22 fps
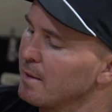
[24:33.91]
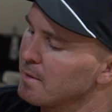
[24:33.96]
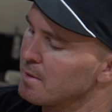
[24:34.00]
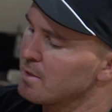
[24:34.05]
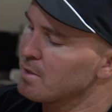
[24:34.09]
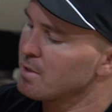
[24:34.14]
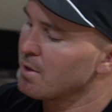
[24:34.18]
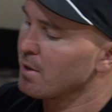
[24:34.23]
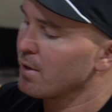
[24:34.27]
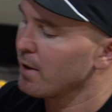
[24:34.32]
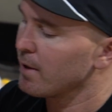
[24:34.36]

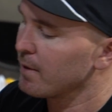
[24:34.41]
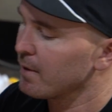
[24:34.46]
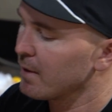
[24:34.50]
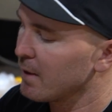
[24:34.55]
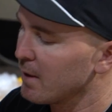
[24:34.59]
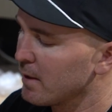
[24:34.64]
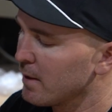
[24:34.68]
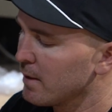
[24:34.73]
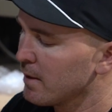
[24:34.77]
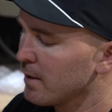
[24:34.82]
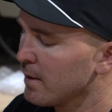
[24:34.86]
It's not
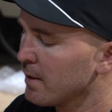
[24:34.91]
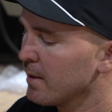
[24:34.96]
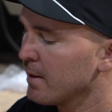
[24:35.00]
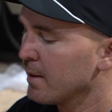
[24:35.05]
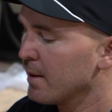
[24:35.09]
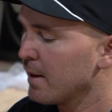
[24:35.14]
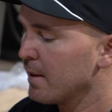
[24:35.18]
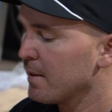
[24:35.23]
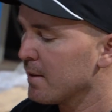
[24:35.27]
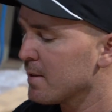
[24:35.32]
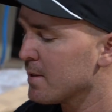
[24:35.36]
only
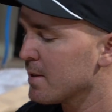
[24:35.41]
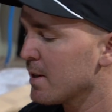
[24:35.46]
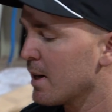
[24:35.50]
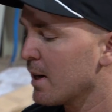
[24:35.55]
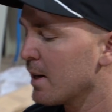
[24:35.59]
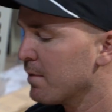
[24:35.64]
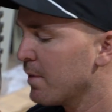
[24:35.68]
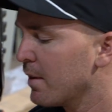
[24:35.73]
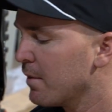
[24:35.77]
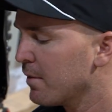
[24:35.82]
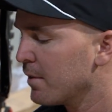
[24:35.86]
at the start
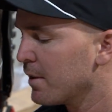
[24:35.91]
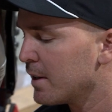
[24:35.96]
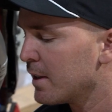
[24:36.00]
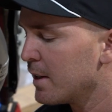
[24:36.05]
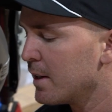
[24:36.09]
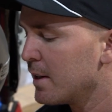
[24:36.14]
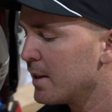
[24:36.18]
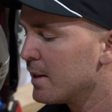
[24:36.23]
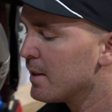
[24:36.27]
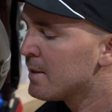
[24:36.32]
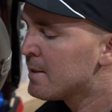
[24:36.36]
of every
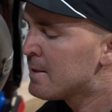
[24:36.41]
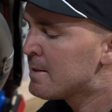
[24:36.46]
year.